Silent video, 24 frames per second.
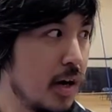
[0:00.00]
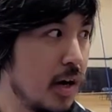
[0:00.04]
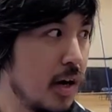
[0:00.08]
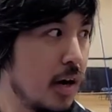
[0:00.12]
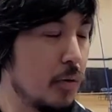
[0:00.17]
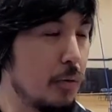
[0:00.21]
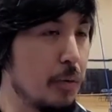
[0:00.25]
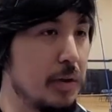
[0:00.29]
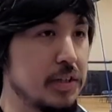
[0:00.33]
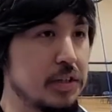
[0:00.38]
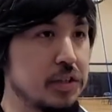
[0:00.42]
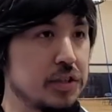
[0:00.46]

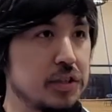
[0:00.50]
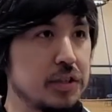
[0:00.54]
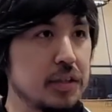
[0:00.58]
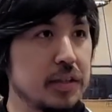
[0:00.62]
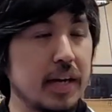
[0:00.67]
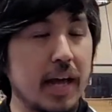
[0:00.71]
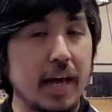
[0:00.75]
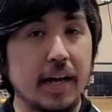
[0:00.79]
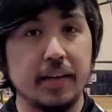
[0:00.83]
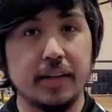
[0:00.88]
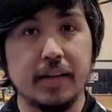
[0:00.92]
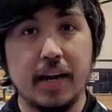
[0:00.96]
Which
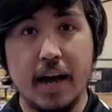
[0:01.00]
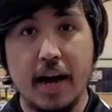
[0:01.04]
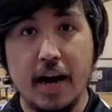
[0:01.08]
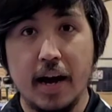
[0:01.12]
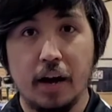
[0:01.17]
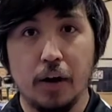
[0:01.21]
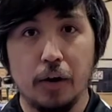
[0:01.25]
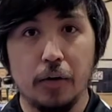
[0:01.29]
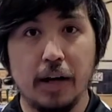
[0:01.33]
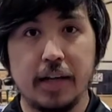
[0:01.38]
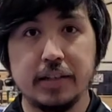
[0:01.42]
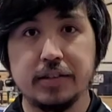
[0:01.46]
and
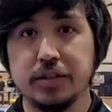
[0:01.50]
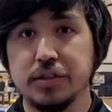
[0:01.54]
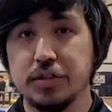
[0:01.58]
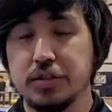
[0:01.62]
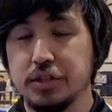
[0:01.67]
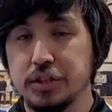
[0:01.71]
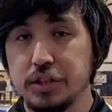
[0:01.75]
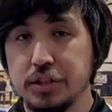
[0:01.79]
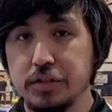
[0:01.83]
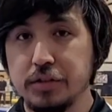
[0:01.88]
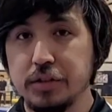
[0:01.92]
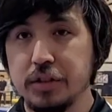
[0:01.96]
now as
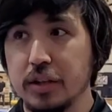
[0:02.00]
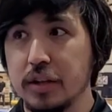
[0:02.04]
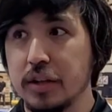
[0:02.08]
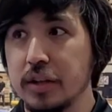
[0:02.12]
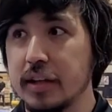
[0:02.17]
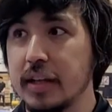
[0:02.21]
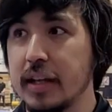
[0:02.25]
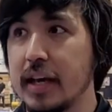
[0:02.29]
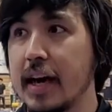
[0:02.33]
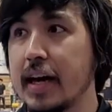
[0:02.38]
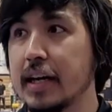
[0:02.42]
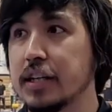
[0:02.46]
a junior,
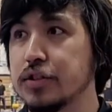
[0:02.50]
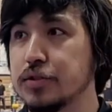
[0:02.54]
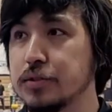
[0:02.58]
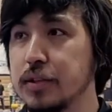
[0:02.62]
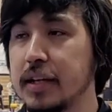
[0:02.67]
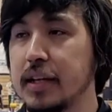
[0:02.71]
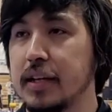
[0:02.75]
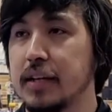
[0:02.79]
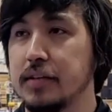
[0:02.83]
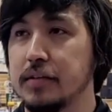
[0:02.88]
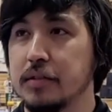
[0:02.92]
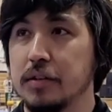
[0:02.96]
he
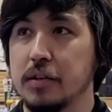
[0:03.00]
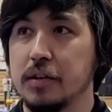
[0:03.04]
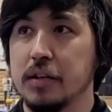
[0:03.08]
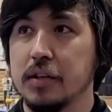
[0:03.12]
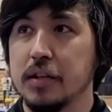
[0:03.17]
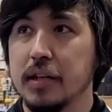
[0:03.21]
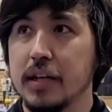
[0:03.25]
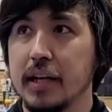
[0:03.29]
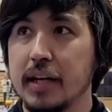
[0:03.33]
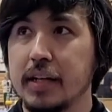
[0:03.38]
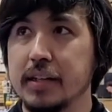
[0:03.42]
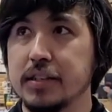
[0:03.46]

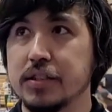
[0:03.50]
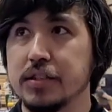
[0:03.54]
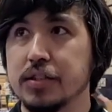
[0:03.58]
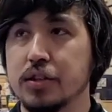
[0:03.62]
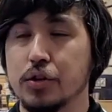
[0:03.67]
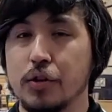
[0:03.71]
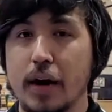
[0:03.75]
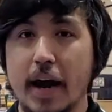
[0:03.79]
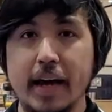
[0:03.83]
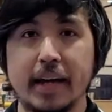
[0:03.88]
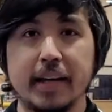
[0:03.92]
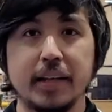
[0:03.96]
actually is
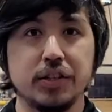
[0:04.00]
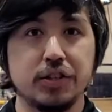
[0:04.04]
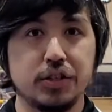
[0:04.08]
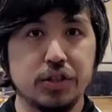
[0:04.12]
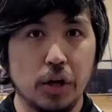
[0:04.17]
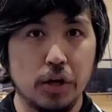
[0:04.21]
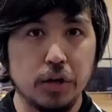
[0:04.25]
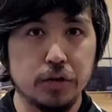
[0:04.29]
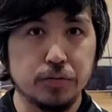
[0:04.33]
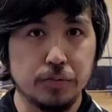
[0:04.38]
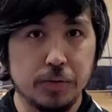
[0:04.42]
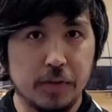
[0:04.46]
cracking
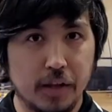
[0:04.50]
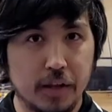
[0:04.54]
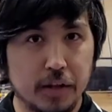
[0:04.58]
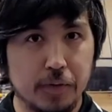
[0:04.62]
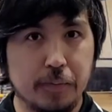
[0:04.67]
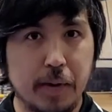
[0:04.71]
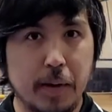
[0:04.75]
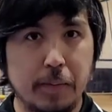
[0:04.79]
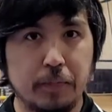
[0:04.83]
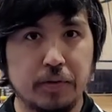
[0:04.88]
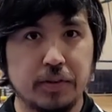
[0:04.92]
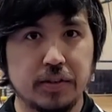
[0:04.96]
jokes with other
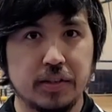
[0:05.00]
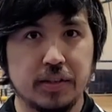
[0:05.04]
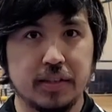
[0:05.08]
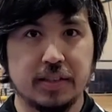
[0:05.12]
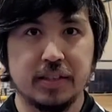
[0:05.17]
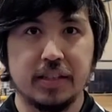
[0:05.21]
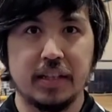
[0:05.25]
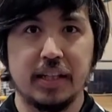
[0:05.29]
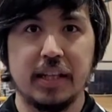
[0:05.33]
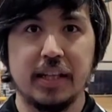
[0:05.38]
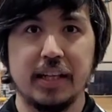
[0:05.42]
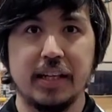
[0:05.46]
members of
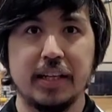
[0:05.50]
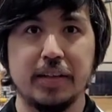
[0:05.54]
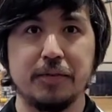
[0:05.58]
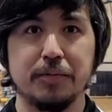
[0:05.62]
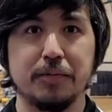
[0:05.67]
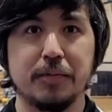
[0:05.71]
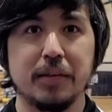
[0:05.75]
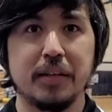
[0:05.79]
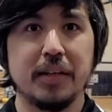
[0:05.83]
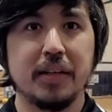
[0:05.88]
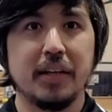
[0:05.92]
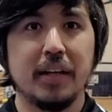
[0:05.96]
the team
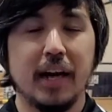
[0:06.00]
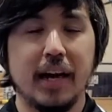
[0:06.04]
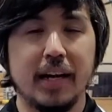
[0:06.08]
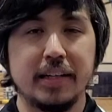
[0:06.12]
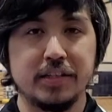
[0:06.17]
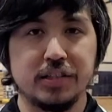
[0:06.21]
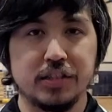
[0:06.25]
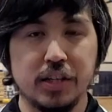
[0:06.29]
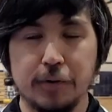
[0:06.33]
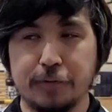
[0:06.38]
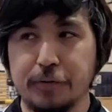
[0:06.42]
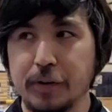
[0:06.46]
and
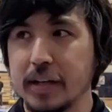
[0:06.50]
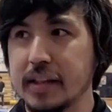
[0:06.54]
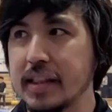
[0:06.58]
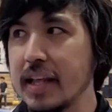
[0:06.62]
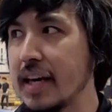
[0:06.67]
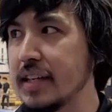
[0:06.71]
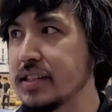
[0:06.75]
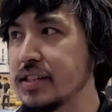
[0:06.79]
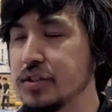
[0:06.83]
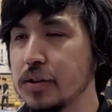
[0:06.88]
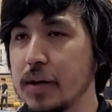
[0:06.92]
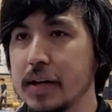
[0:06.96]
stuff like
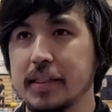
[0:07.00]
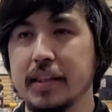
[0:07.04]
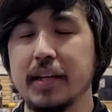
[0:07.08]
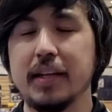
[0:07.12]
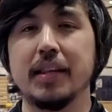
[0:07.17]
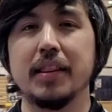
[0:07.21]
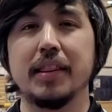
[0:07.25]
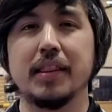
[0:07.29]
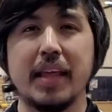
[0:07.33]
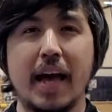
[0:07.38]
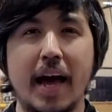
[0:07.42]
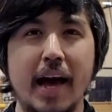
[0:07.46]
that. So I think
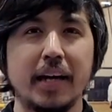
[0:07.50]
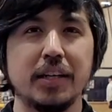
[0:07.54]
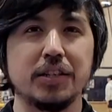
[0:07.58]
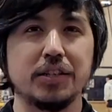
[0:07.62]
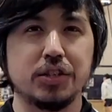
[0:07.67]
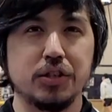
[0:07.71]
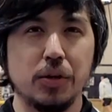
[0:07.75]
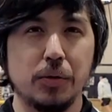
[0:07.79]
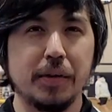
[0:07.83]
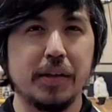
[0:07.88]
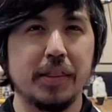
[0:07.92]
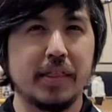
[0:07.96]
that
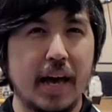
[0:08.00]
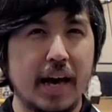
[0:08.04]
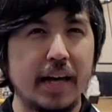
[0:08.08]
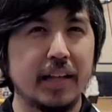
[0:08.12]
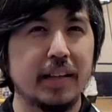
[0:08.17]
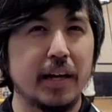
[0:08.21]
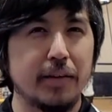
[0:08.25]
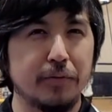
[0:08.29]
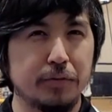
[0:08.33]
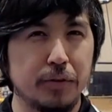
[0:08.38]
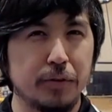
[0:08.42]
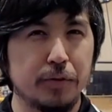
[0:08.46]
showing that
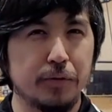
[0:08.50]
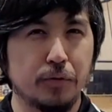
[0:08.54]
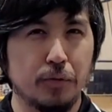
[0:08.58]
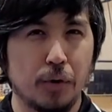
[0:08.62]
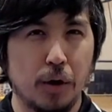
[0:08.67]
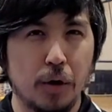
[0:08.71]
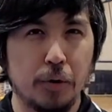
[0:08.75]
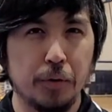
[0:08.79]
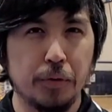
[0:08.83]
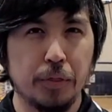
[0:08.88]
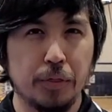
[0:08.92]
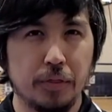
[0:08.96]
level of
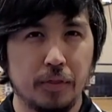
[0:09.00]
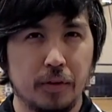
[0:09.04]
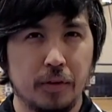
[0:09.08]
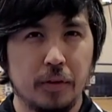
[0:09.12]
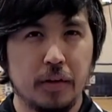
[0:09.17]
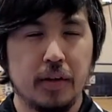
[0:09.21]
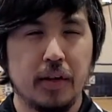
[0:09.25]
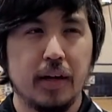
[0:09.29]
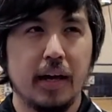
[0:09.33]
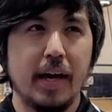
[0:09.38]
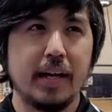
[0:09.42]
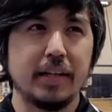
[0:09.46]
growth
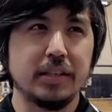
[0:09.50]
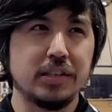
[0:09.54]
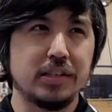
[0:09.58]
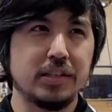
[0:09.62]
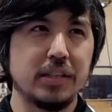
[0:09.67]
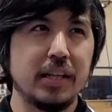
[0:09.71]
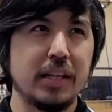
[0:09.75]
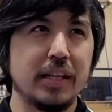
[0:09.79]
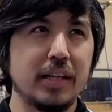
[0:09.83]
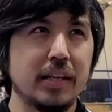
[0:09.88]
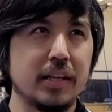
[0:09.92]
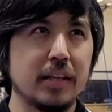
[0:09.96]
and
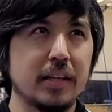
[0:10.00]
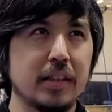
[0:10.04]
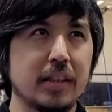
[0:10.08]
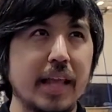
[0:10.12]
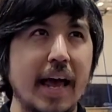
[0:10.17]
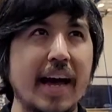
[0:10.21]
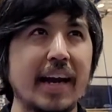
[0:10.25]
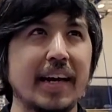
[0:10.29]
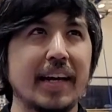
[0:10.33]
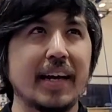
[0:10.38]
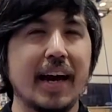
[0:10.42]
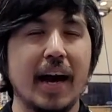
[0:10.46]
seeing
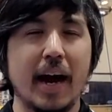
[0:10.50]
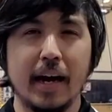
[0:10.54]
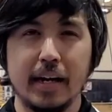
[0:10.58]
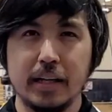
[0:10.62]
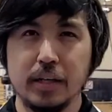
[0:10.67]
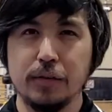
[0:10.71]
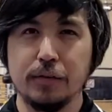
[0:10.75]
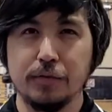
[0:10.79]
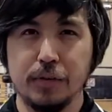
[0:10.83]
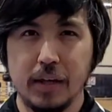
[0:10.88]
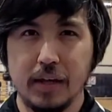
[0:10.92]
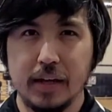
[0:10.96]
that
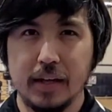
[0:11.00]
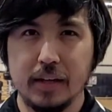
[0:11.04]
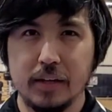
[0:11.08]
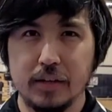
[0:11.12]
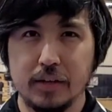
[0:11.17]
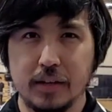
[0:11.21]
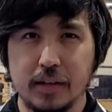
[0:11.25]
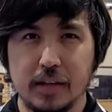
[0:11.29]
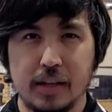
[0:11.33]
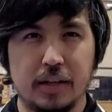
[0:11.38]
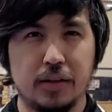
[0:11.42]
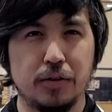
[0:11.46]
kind of kid,
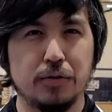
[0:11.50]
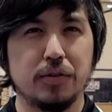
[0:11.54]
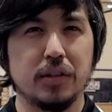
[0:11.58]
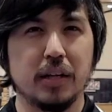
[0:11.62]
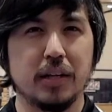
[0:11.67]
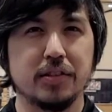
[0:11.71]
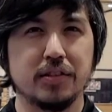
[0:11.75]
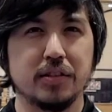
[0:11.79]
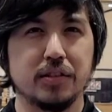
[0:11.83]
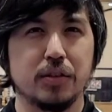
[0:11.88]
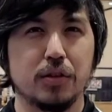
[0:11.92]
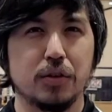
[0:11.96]
the kid who
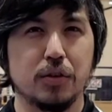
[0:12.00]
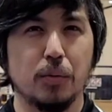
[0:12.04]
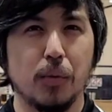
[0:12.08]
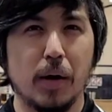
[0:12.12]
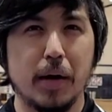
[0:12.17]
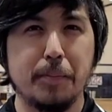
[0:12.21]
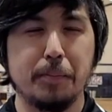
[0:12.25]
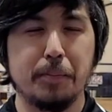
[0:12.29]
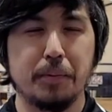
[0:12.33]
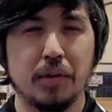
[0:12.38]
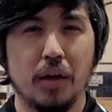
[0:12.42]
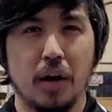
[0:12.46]
doesn't
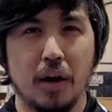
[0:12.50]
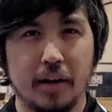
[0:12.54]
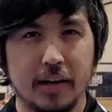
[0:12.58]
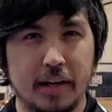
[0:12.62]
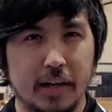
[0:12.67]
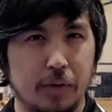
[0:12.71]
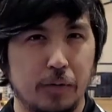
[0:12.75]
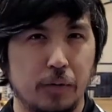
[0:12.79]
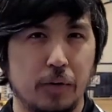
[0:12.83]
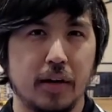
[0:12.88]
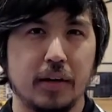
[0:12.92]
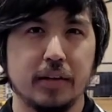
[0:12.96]
quite belong
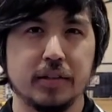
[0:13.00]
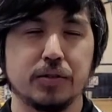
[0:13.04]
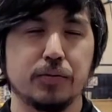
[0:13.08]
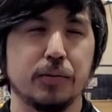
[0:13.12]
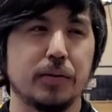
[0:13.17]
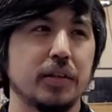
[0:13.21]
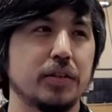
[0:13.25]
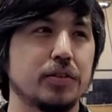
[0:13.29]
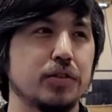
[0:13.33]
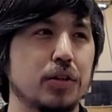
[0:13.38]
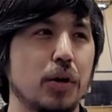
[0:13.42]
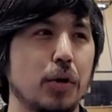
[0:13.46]
anywhere else, where
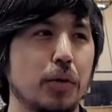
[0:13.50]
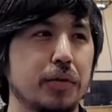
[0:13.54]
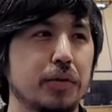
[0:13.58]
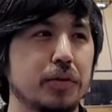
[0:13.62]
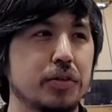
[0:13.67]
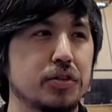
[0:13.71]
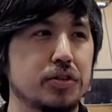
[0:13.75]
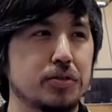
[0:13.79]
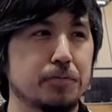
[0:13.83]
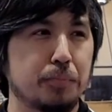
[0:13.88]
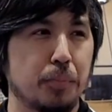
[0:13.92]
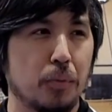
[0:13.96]
there's no other
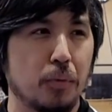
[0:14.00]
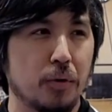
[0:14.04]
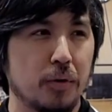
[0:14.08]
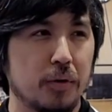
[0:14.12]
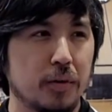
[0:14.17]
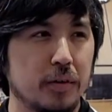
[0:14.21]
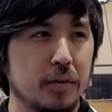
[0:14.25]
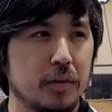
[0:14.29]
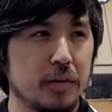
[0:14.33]
sport